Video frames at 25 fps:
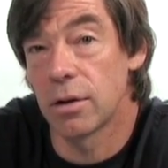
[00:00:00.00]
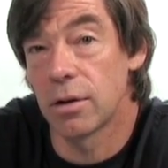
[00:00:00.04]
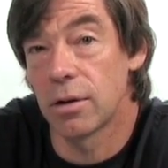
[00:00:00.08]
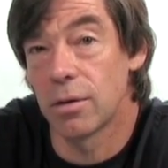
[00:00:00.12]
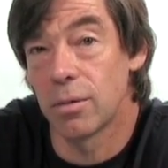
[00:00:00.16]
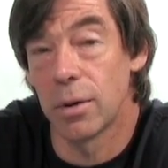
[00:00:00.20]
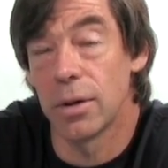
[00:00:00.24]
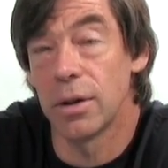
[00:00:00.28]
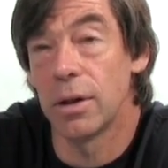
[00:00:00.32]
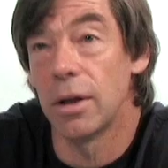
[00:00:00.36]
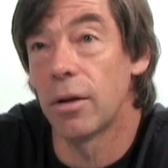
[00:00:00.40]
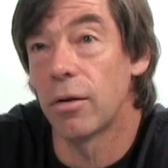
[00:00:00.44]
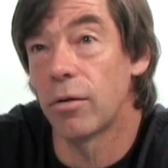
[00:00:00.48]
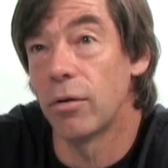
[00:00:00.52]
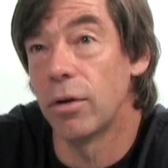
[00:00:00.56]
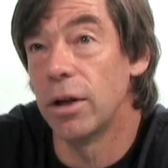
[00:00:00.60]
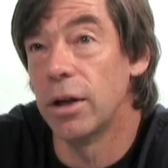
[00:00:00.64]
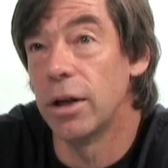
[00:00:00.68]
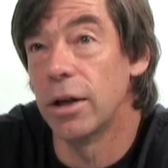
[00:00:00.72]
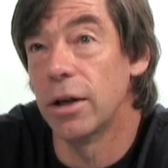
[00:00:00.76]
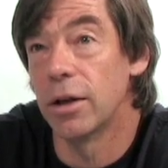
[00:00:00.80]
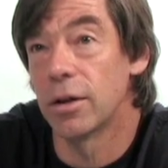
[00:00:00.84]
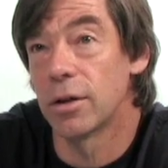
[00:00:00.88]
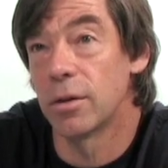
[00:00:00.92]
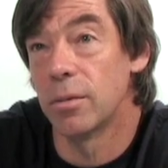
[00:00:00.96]
23
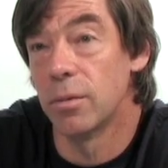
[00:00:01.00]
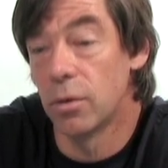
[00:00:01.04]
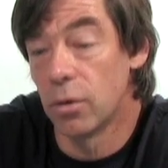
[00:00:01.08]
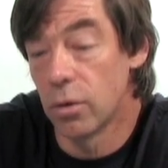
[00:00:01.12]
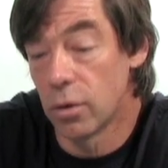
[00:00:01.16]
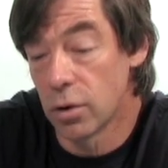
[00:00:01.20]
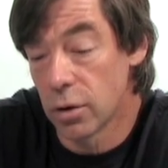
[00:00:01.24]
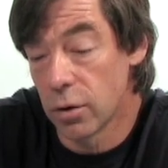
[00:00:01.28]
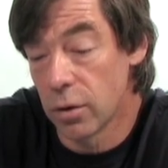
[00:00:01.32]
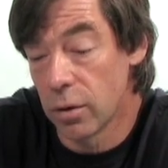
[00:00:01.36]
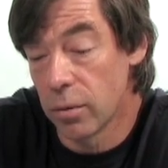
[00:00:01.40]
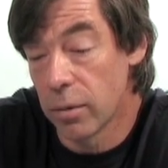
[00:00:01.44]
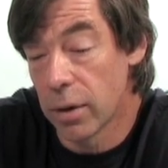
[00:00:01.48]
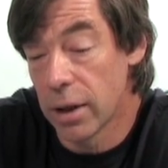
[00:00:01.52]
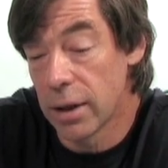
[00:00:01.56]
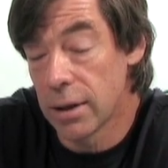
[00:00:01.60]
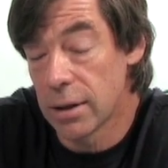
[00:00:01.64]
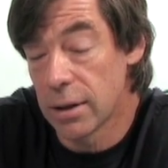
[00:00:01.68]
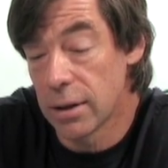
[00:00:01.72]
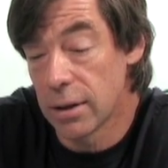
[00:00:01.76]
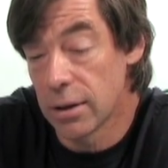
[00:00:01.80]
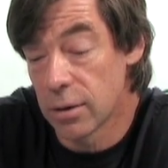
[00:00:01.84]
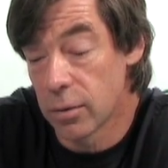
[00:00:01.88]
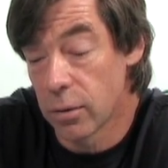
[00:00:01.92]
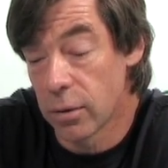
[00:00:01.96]
years or more doing
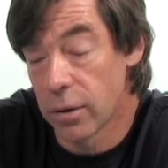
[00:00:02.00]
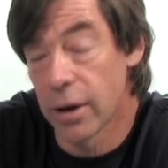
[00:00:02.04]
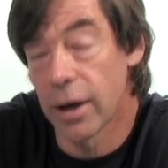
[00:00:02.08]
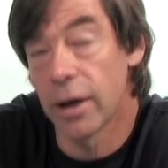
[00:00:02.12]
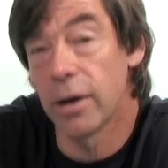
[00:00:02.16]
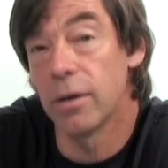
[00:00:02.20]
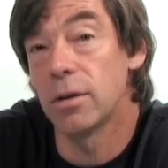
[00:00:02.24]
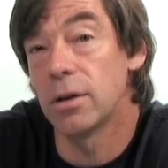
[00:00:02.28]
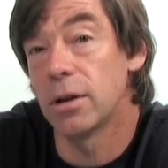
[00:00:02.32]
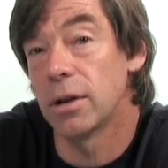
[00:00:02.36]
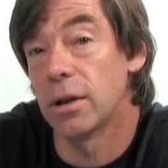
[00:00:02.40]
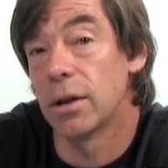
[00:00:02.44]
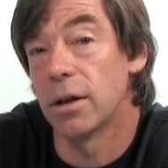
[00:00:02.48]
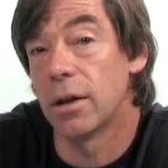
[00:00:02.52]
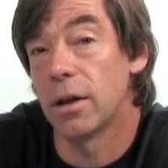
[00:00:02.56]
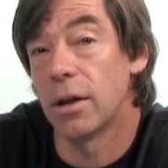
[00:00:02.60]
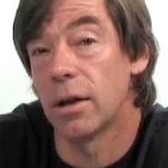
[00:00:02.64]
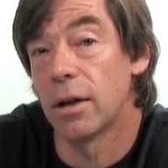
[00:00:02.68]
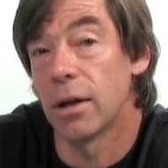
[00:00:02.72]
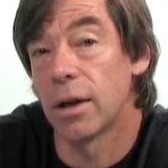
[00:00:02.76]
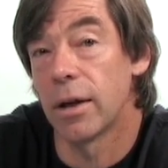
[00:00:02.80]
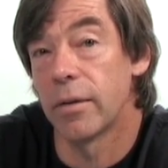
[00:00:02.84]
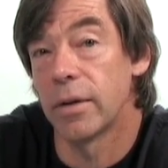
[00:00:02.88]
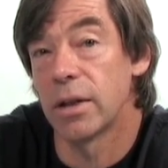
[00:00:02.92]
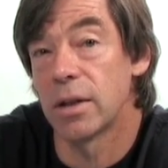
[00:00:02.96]
matings without it,
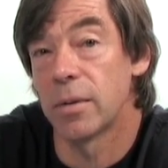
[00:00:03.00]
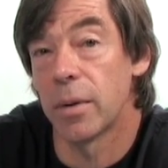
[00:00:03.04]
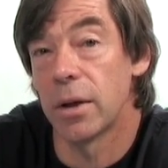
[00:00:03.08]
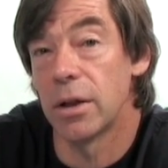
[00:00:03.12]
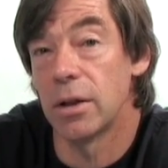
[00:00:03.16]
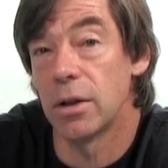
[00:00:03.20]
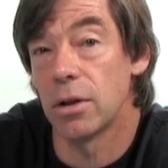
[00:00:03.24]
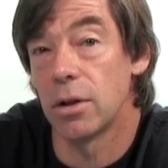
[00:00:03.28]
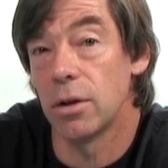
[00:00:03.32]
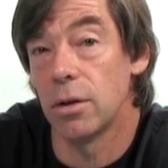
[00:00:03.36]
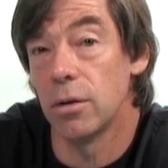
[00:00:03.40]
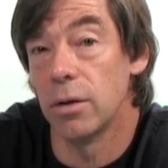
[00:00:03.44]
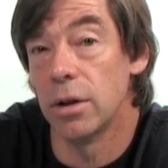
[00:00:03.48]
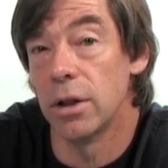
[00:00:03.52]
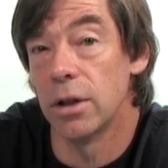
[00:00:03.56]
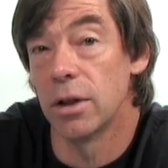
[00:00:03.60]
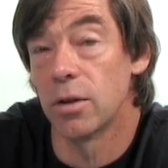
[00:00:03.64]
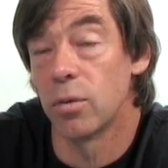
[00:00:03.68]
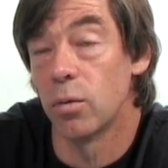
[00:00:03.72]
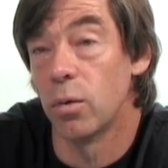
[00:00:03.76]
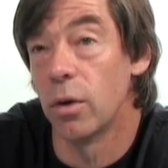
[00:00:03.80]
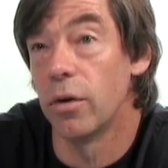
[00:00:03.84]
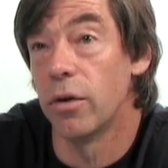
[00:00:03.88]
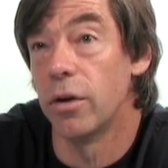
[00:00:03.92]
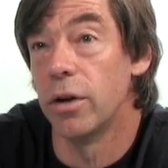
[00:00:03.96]
and having spent 2 years
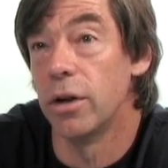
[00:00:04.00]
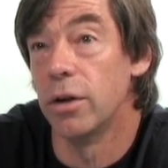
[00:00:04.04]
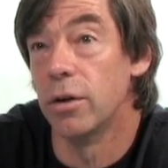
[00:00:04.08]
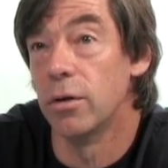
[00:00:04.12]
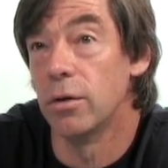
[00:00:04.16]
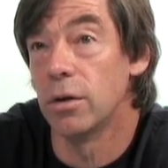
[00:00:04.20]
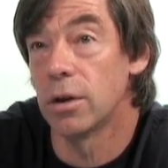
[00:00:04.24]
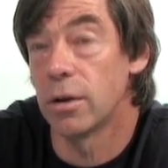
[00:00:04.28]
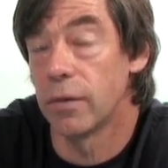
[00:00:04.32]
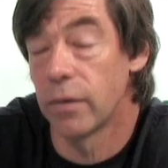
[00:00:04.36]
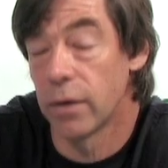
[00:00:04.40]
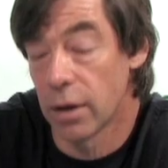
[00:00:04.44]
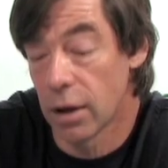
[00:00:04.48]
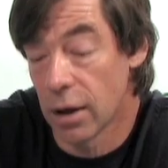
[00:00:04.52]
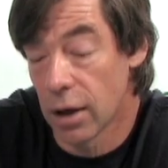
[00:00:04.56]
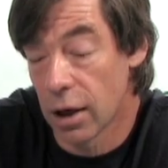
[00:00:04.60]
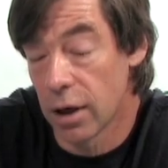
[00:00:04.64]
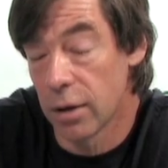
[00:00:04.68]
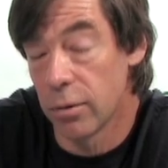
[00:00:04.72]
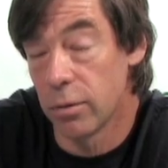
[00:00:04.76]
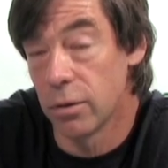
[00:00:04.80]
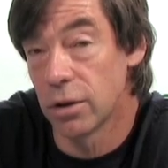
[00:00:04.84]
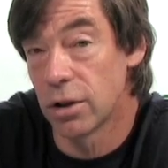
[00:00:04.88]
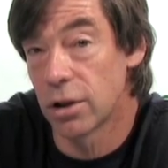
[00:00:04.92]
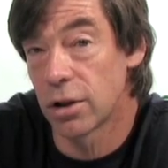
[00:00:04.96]
with the use of it. I
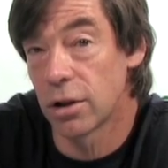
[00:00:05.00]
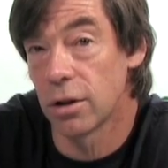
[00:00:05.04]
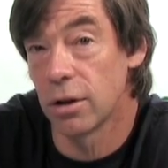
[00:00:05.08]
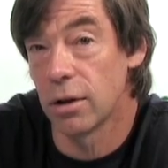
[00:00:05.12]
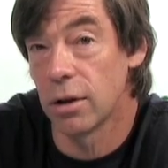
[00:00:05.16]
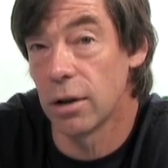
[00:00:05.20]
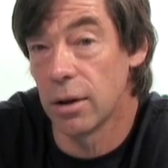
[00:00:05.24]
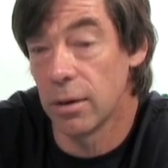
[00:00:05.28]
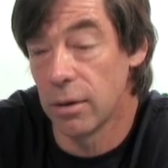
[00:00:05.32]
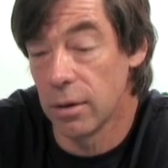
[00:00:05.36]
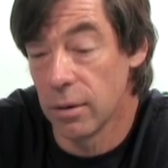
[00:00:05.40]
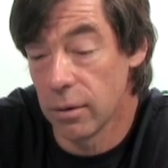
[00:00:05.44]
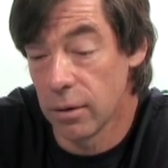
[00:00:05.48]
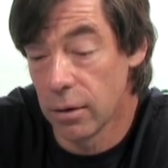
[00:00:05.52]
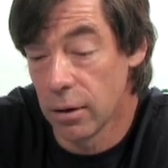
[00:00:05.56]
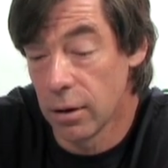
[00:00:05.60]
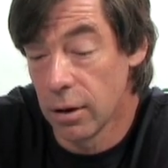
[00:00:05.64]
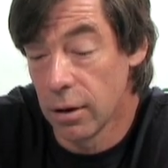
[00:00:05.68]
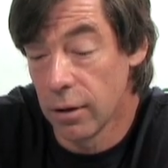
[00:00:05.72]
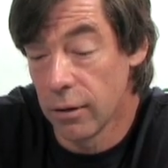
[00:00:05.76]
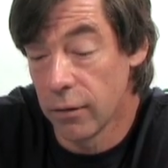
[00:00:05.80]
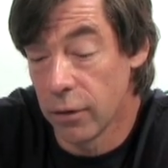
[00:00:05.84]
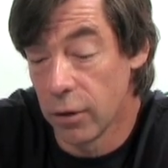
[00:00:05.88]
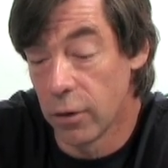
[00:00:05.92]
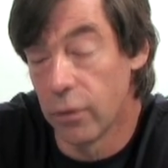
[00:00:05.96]
would certainly
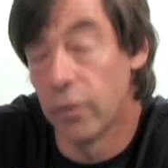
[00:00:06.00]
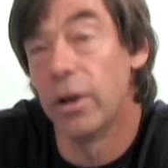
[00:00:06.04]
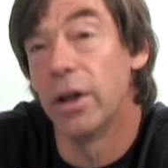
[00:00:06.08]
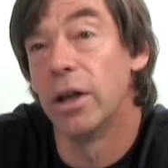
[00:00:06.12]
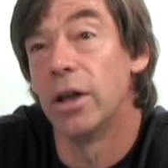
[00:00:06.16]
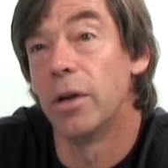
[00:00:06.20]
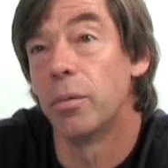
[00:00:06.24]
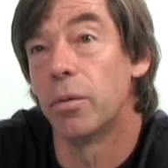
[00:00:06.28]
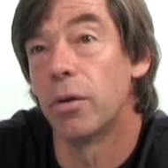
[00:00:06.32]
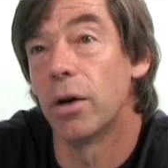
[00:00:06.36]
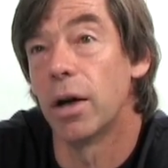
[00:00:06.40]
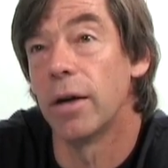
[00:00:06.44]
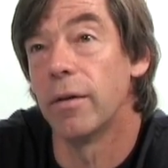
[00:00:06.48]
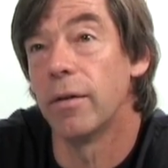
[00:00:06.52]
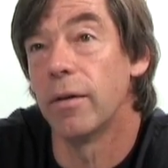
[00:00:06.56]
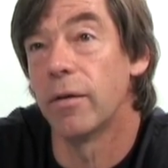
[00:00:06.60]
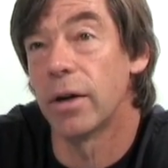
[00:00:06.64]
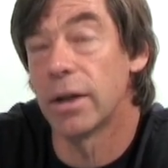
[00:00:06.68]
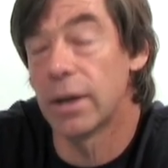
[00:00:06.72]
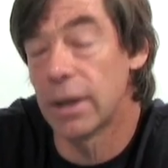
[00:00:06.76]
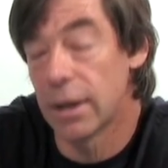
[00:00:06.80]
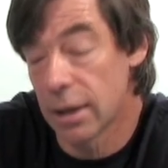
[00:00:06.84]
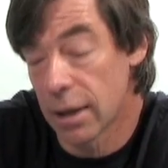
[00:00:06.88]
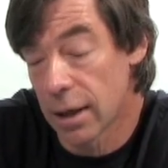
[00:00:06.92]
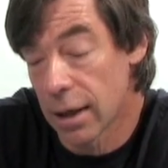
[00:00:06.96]
feel very deprived if I
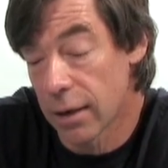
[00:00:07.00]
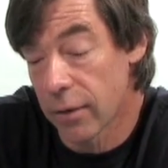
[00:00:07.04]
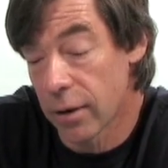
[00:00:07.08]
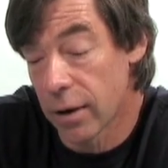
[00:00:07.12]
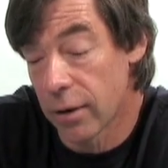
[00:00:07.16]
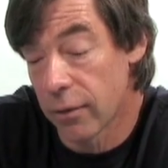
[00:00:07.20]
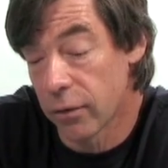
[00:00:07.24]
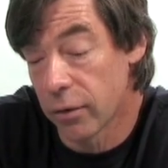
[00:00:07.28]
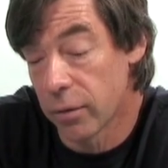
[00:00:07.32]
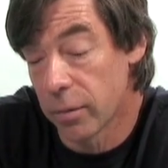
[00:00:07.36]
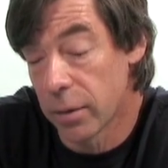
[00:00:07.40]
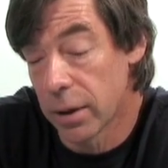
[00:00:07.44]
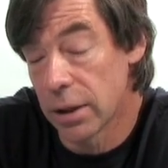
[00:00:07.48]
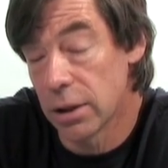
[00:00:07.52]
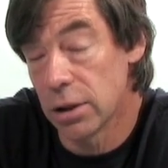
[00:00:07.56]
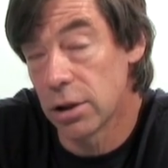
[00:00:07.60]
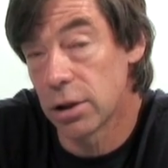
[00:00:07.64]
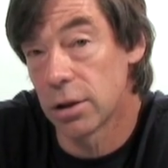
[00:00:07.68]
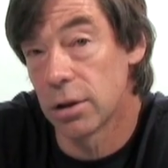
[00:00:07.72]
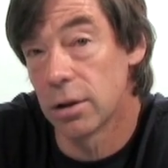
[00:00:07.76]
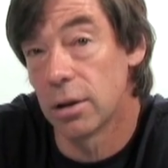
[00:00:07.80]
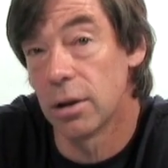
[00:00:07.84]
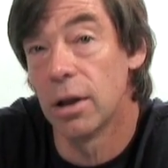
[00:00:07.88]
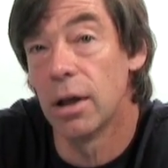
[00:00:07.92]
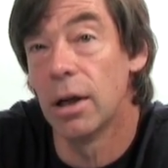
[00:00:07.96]
didn't have that
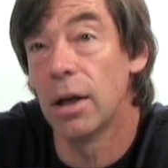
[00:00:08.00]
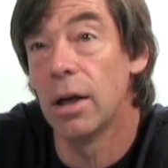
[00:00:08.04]
information.